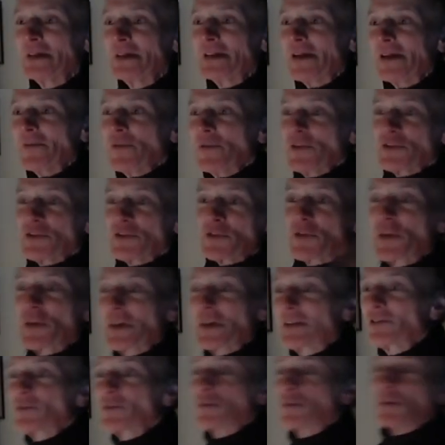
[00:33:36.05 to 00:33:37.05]
and this
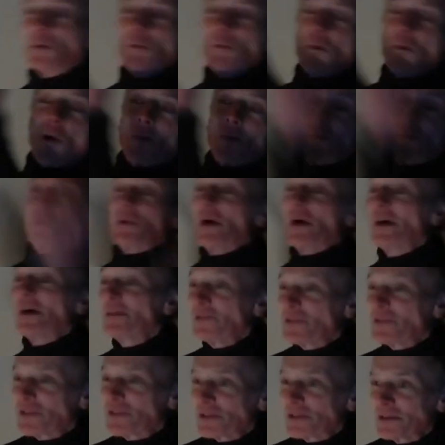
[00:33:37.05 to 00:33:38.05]
thing sort of whopped
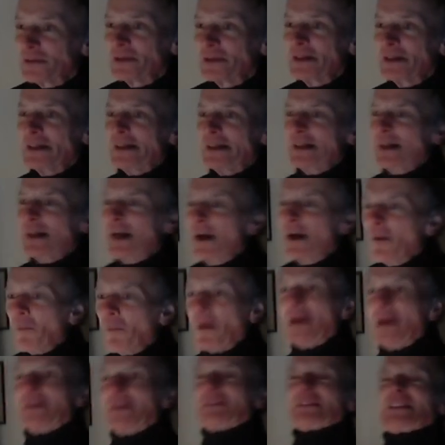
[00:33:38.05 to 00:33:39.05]
round you.
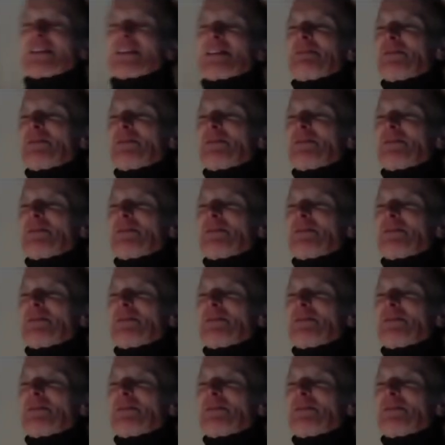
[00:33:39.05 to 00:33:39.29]
Well, I'm